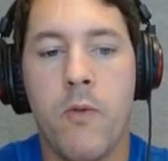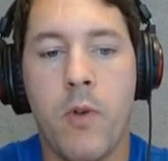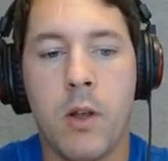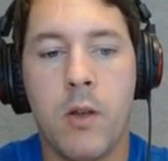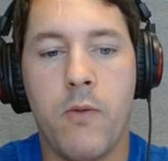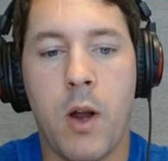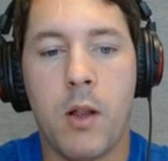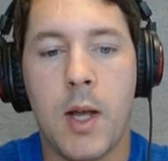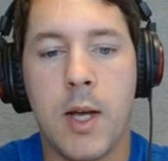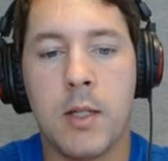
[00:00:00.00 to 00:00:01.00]
Verily,
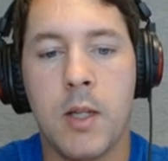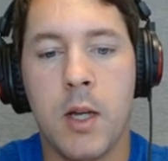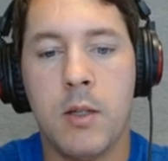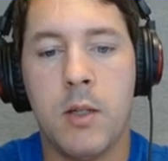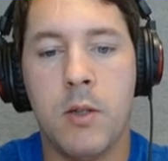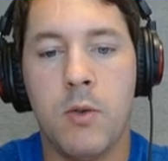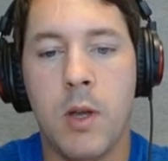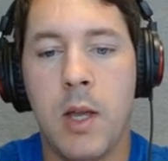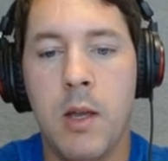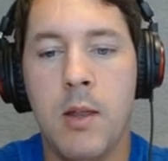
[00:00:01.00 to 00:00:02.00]
verily, I say unto you,
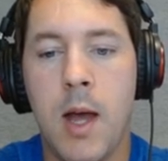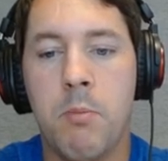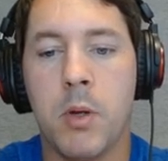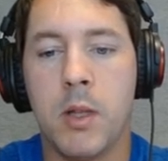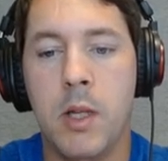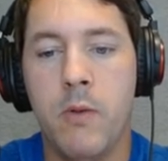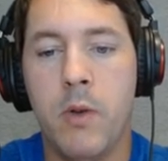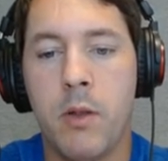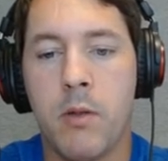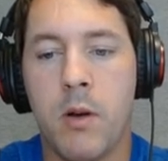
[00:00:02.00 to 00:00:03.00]
he that
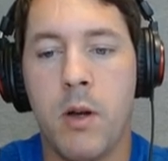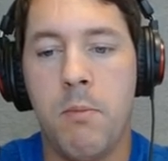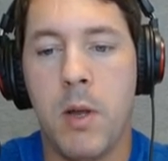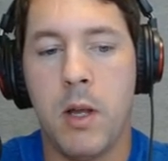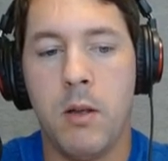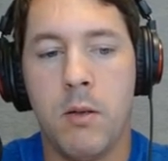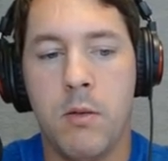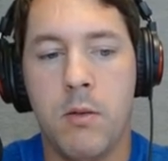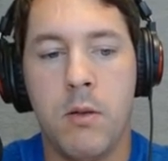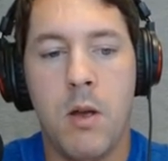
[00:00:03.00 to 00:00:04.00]
believeth on me,
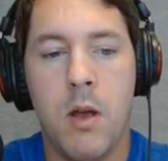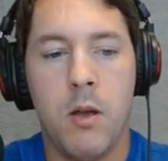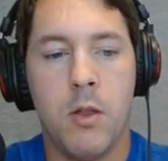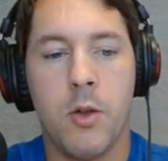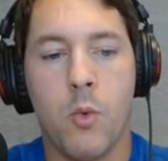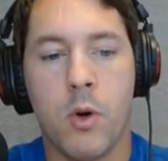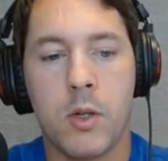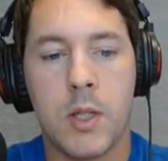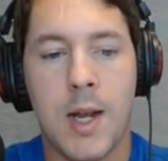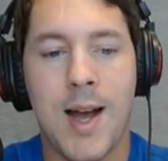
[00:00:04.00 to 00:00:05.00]
the
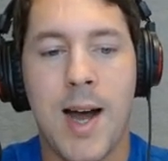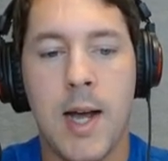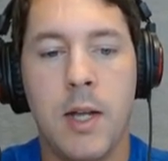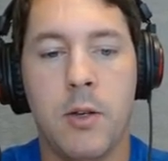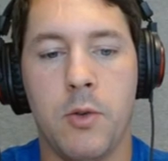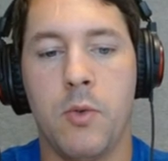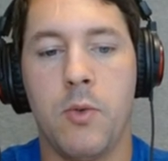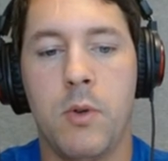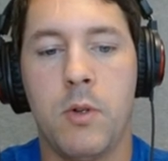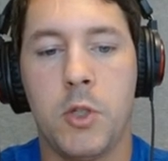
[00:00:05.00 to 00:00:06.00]
works that I
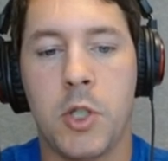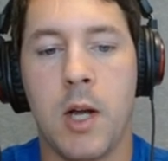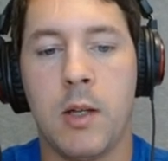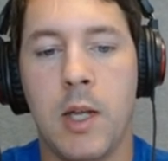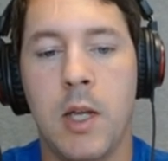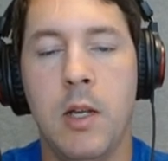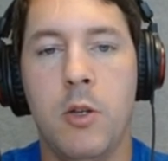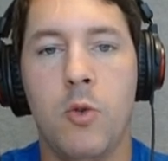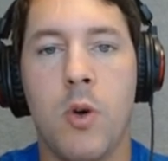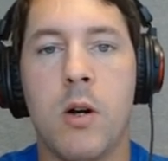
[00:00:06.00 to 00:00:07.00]
do shall he
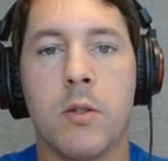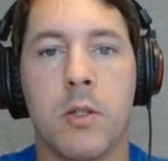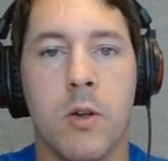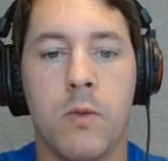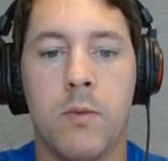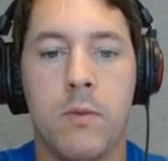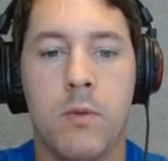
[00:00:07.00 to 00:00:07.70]
do also,